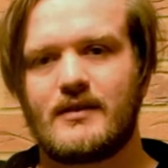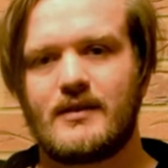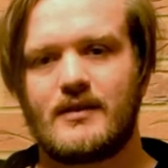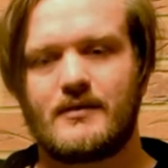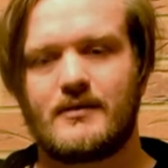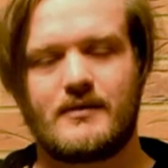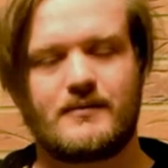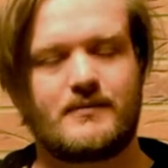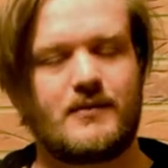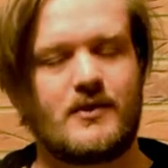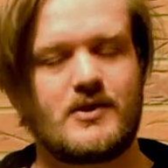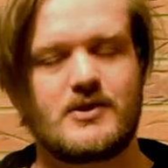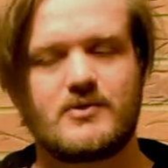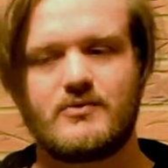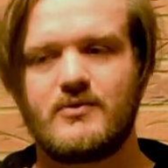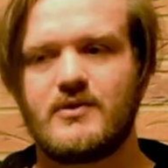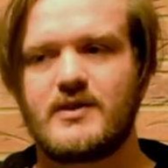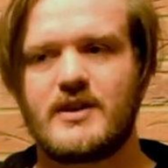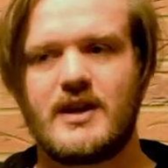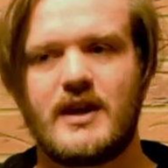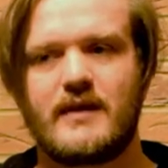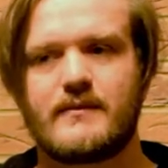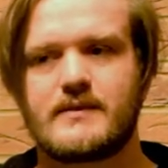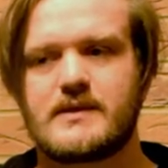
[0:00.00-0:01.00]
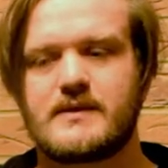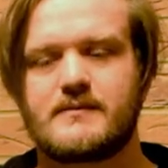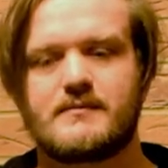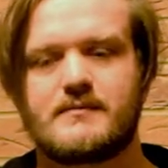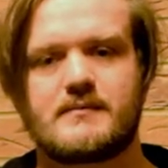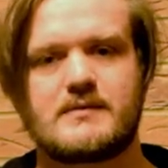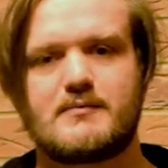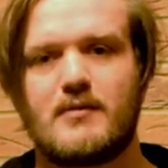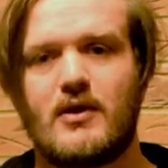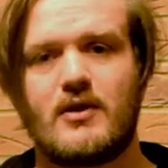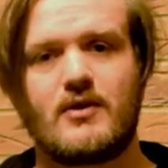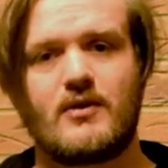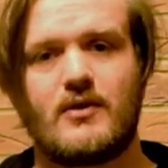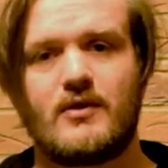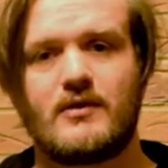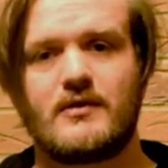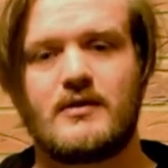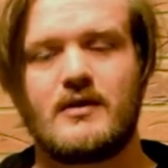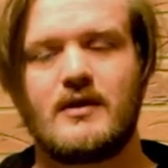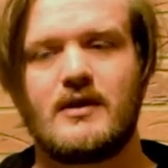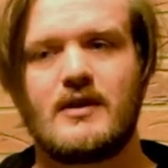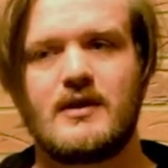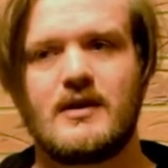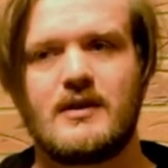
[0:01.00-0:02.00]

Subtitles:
The first three games, spot on.